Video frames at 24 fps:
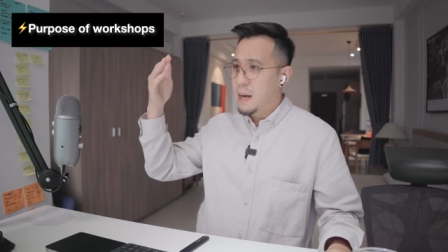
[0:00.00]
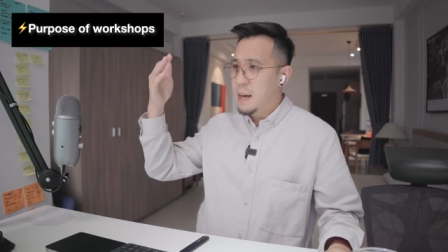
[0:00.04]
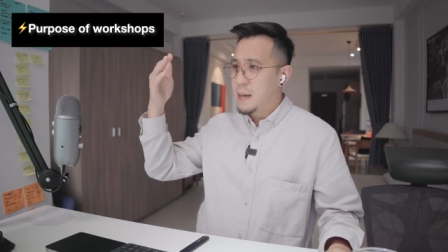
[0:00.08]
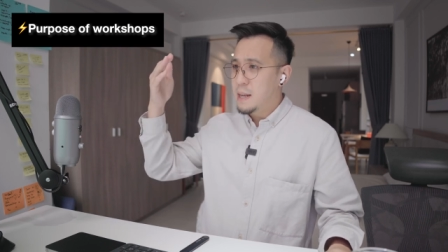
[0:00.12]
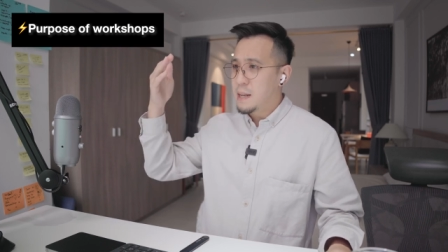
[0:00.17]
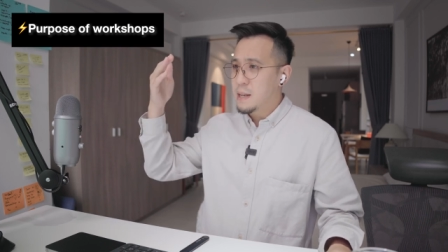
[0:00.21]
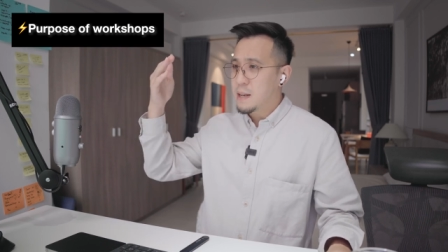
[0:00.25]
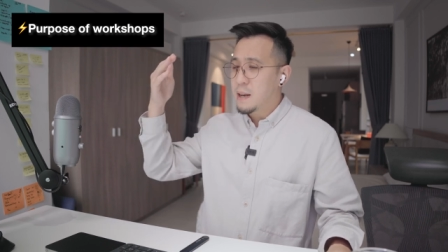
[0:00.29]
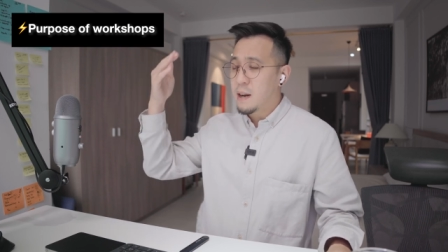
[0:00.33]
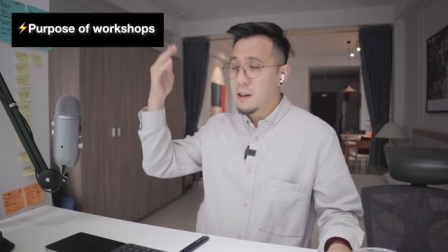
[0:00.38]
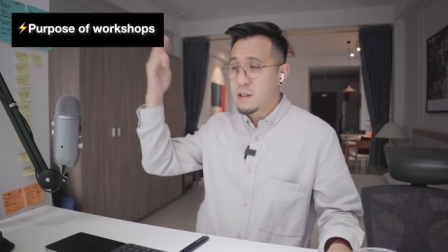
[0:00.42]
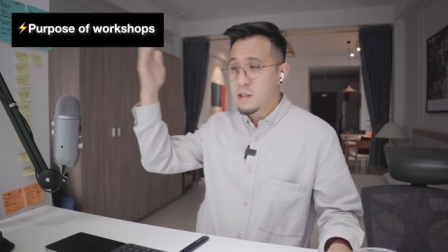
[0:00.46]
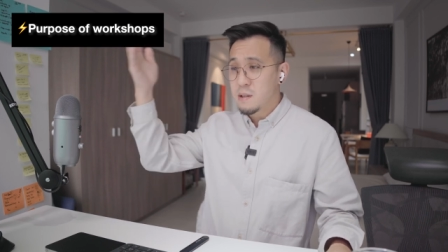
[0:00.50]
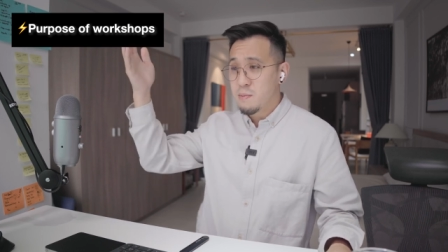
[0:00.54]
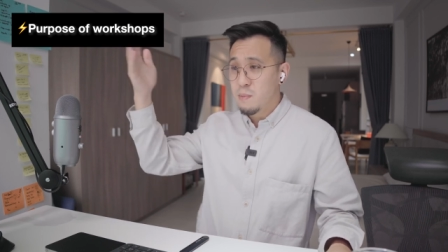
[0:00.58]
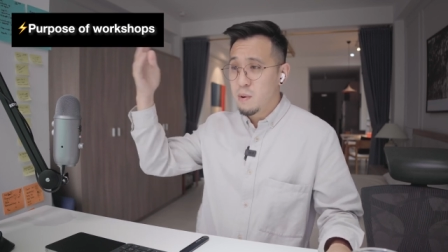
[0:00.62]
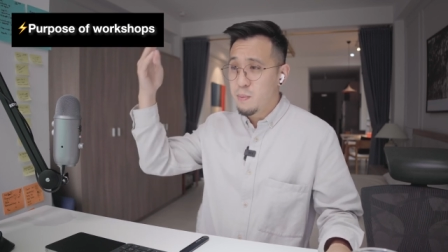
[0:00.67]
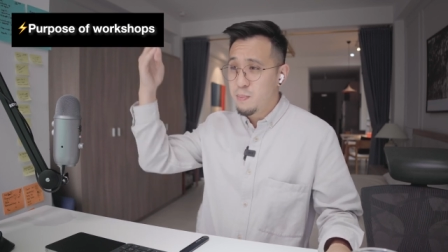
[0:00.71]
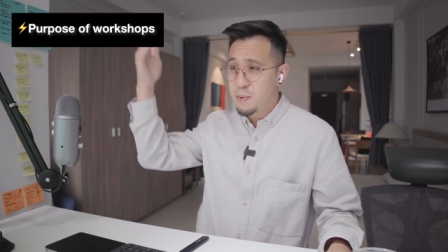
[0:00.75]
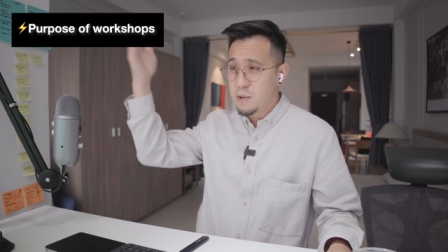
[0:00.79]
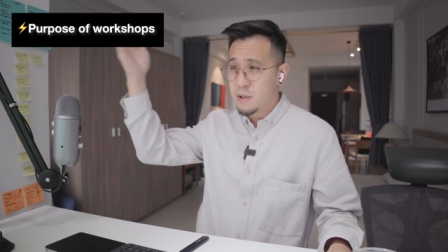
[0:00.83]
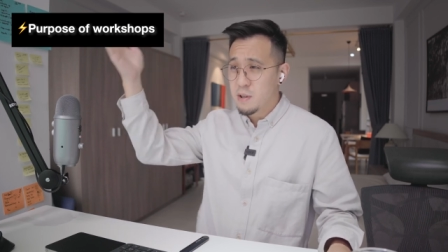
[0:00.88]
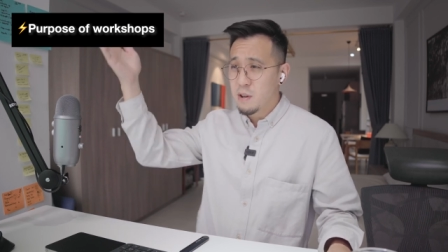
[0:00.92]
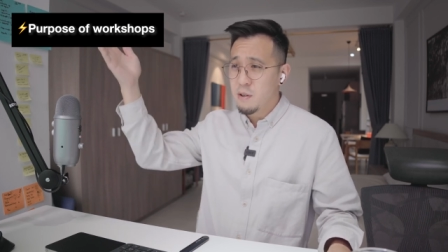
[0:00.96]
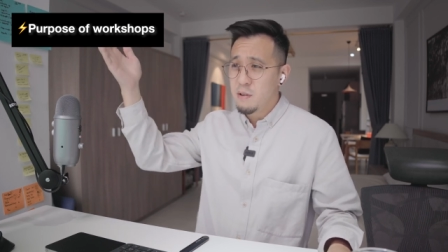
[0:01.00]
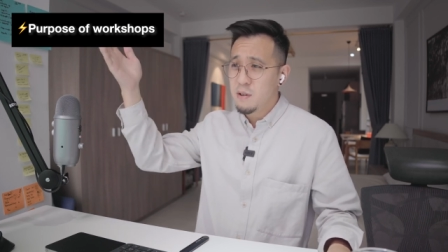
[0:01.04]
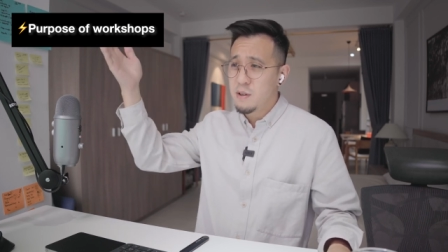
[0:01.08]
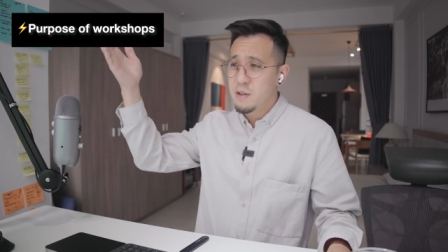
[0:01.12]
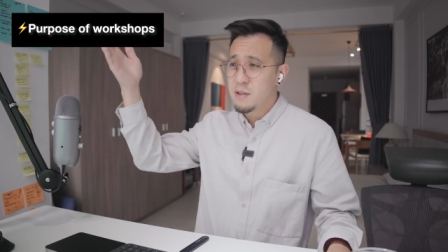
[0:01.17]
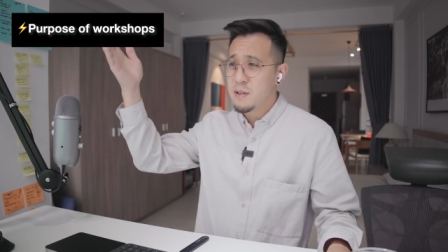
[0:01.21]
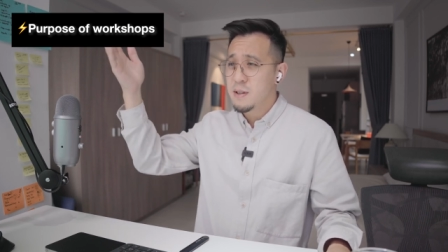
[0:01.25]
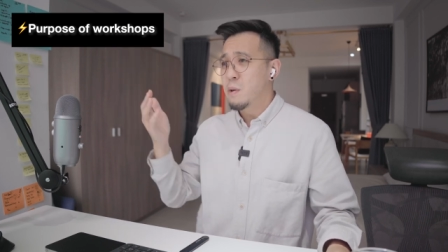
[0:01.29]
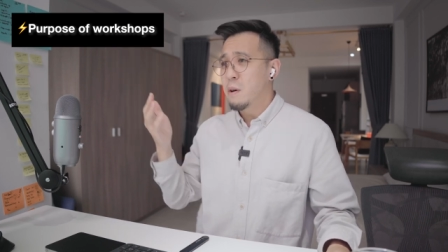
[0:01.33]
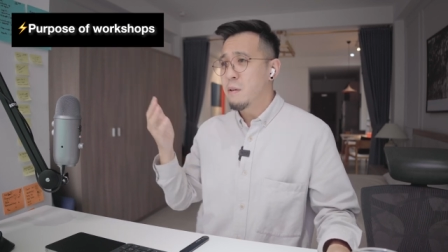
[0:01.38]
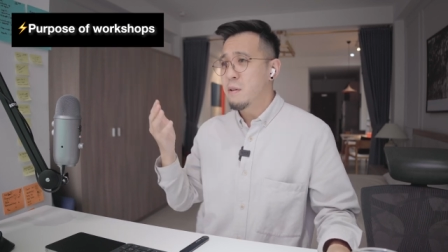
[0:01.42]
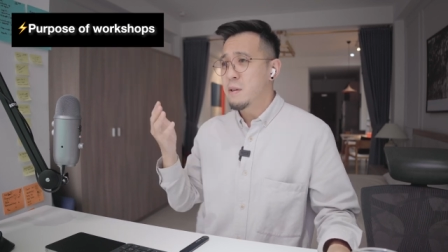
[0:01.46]
and customer
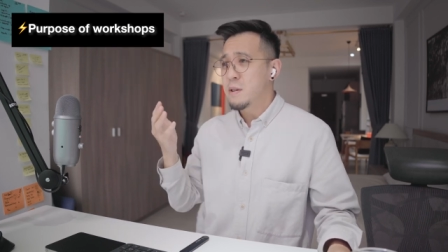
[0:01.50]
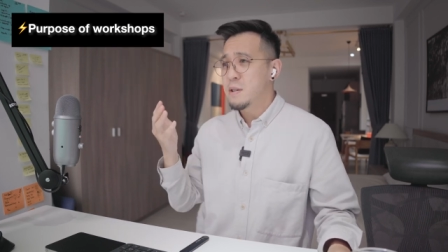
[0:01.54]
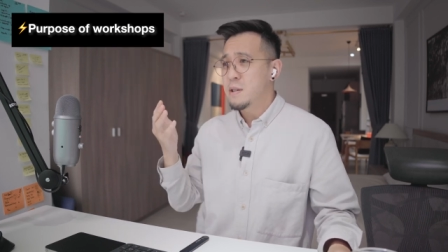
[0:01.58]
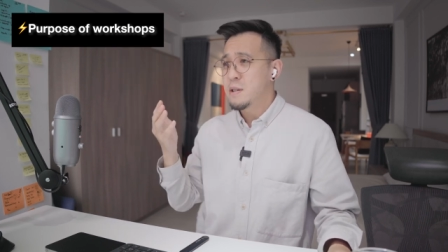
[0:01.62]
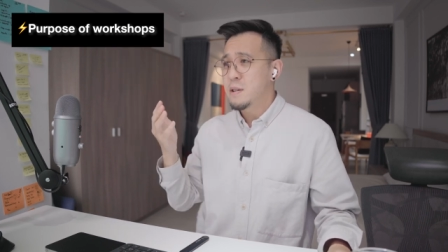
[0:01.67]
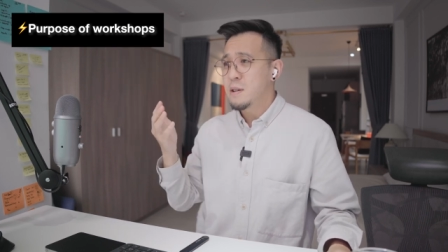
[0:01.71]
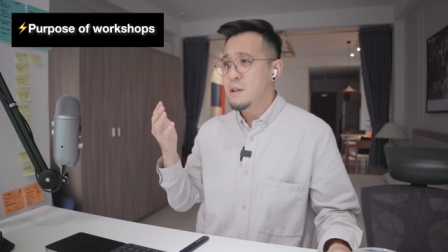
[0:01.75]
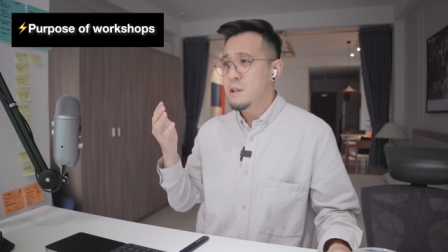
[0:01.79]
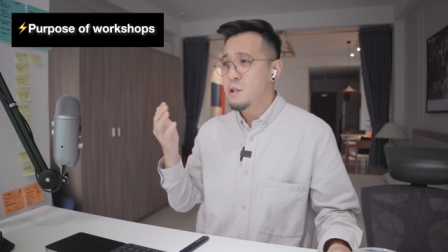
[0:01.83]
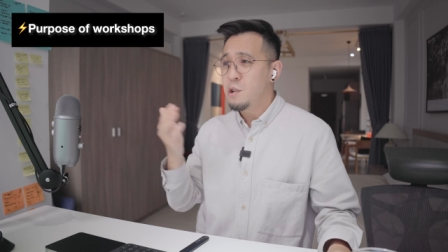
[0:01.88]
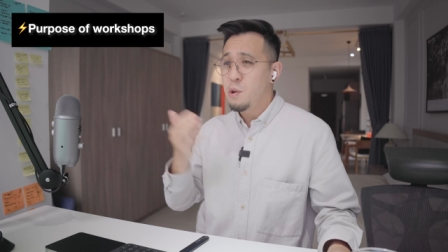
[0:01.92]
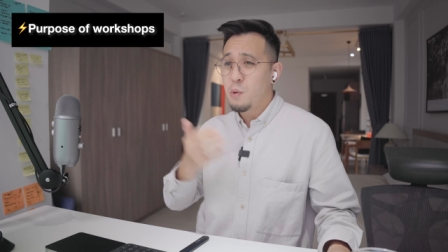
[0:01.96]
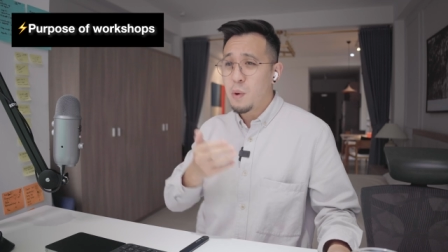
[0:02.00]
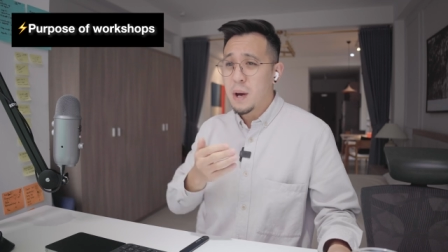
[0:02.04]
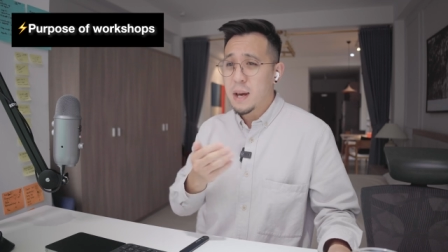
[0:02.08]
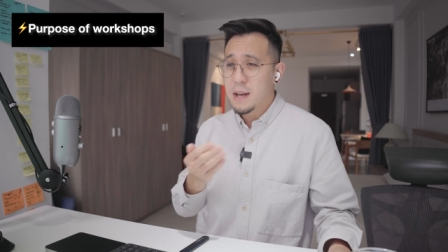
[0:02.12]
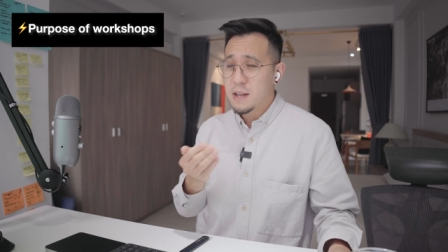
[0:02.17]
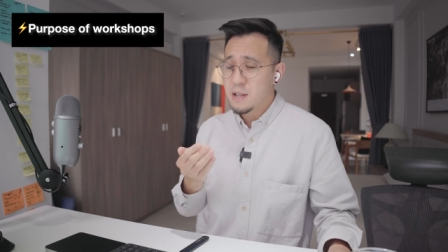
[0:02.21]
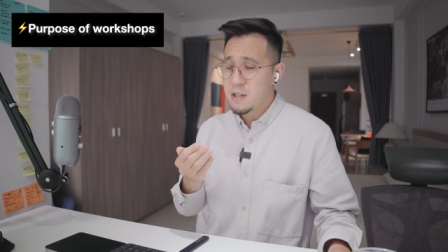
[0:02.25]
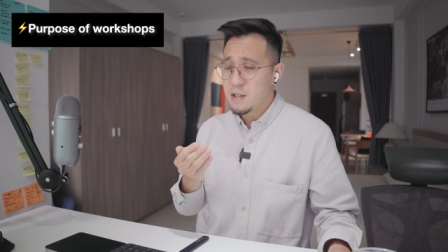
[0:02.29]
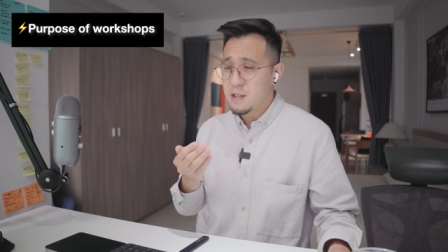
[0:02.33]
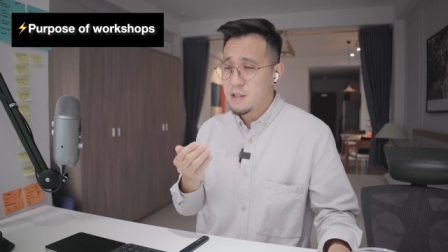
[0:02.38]
personas, whereas U X